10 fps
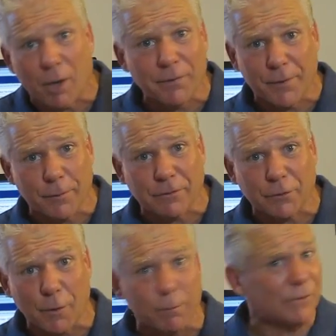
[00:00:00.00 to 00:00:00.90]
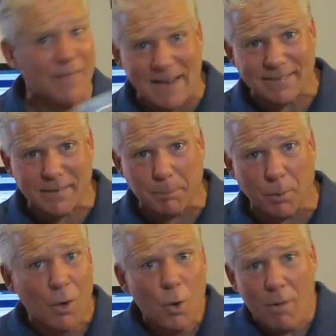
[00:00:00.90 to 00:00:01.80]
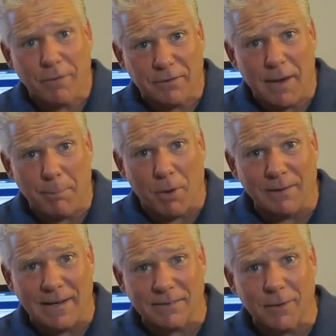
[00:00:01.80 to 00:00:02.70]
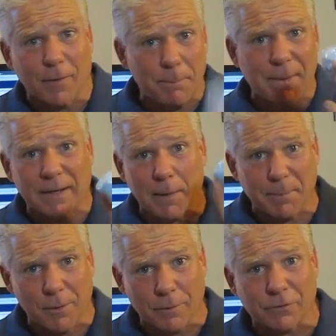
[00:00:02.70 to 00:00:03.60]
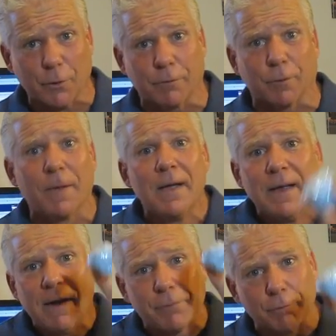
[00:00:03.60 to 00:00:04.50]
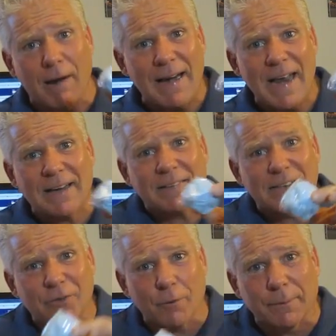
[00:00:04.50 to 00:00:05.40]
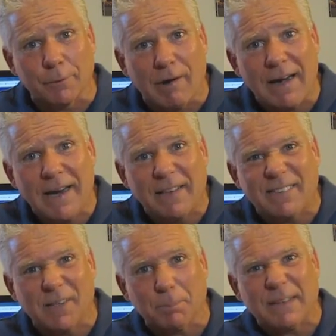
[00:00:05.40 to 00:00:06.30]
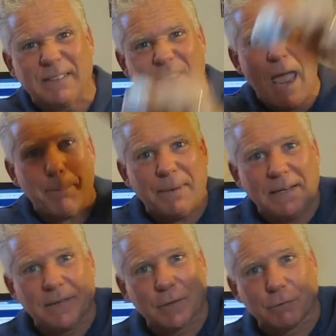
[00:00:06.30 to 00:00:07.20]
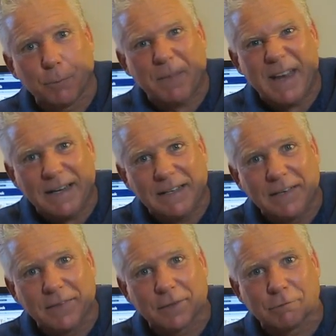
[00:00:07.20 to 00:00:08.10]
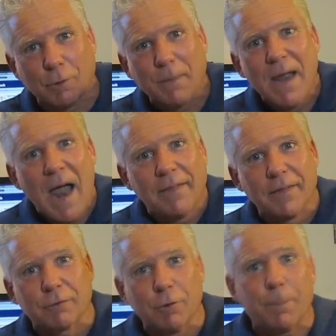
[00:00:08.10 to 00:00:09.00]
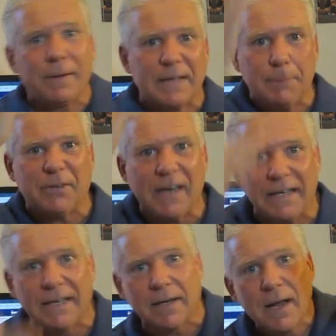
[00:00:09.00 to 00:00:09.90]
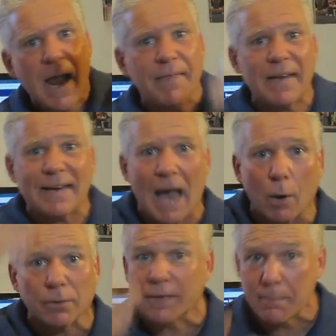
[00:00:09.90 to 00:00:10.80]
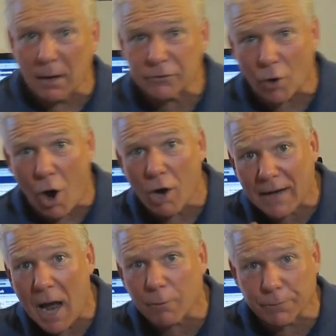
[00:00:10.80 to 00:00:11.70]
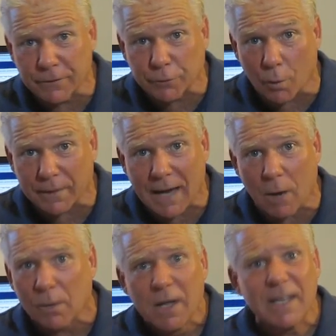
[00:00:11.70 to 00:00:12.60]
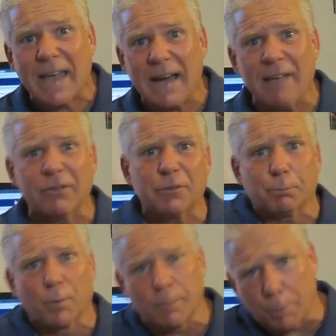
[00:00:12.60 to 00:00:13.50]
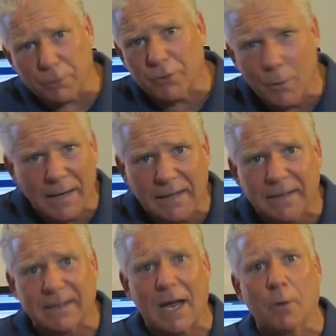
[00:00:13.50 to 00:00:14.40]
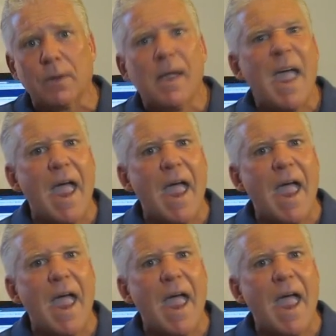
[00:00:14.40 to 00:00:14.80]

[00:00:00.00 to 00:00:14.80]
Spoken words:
ball, they're the server. It's that simple. Whoever the tape ball lands near, they pick it up and they're the server. If they're right-handed, they serve with their right hand. They simply tap it into the group, they hit it into the group, and then the group keeps hitting it and they count. They must all count for the score to count. You can't have just the person who hitting it count.